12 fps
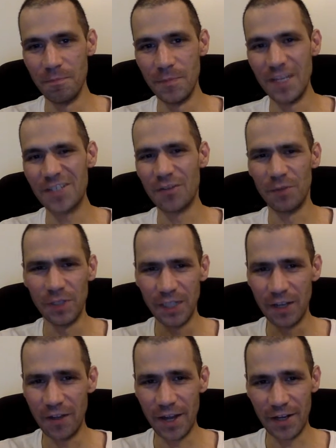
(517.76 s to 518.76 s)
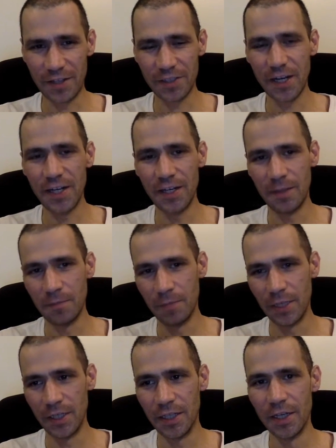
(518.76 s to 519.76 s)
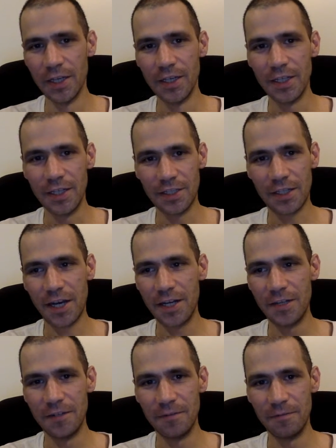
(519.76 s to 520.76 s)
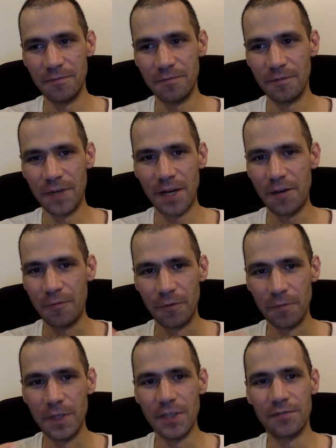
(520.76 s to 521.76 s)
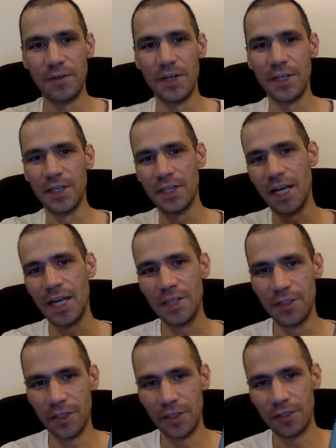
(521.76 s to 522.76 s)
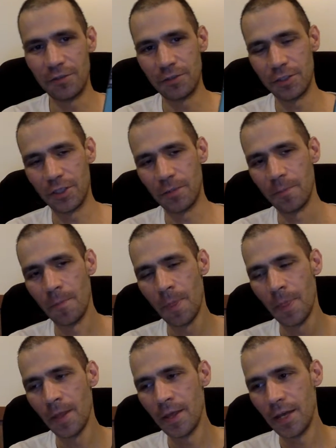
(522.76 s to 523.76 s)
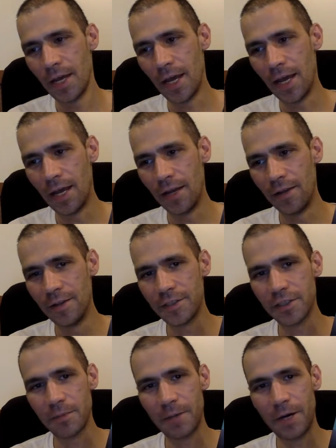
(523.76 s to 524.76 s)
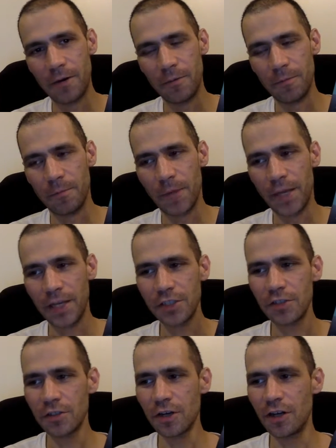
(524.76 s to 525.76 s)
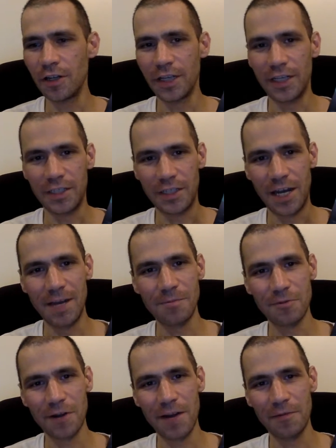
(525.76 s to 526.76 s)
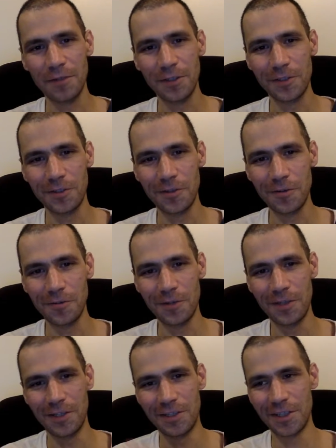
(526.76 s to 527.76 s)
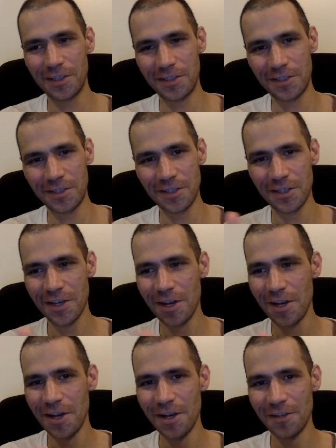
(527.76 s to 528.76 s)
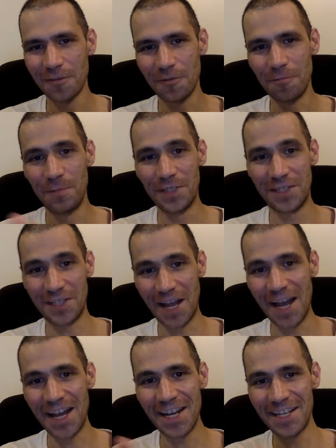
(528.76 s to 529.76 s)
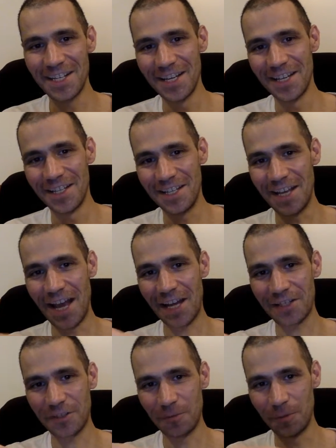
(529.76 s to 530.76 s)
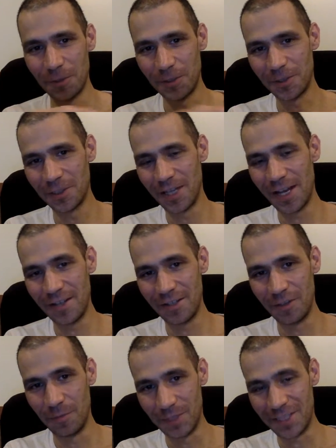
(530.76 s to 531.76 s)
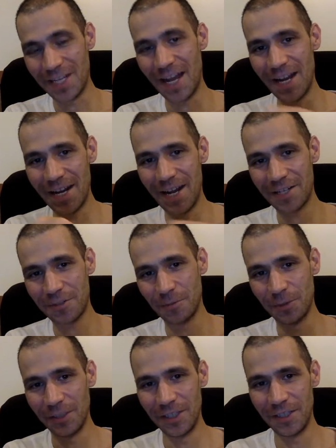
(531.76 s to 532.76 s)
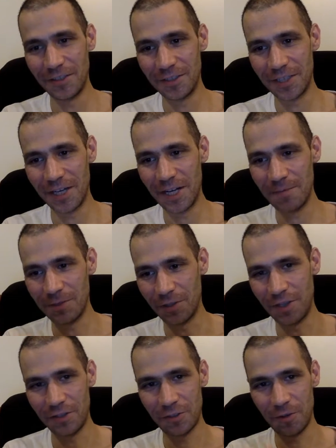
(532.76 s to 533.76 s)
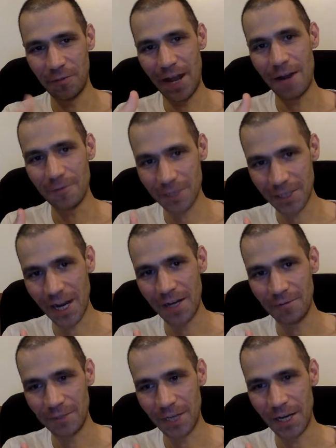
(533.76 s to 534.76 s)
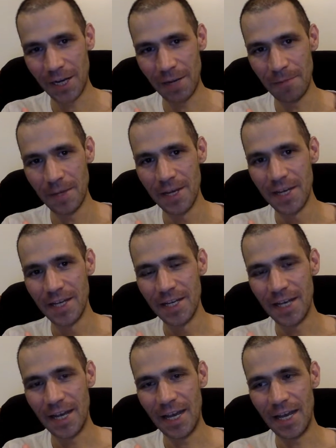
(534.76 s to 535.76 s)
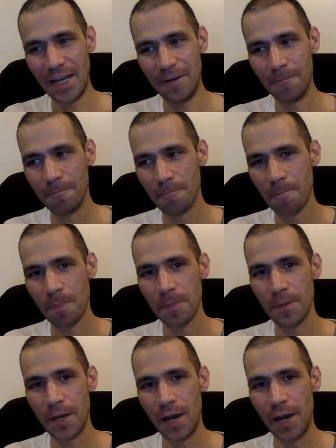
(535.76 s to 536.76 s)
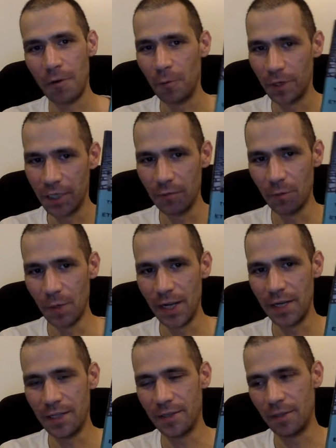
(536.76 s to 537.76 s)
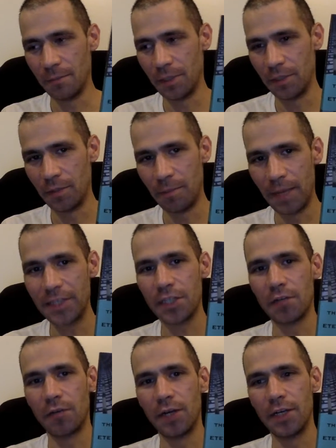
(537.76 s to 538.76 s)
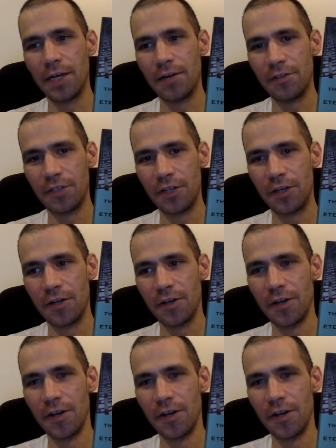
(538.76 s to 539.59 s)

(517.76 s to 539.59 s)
isn't really all that exciting, but is kind of, I don't know, for me is very engaging and interesting. And this is about, I guess you'd call it like a time travel institute that exists sort of beside the actual, beside actual linear time. So they're sort of outside of time, and I don't want to give away anything, but the basic rundown is their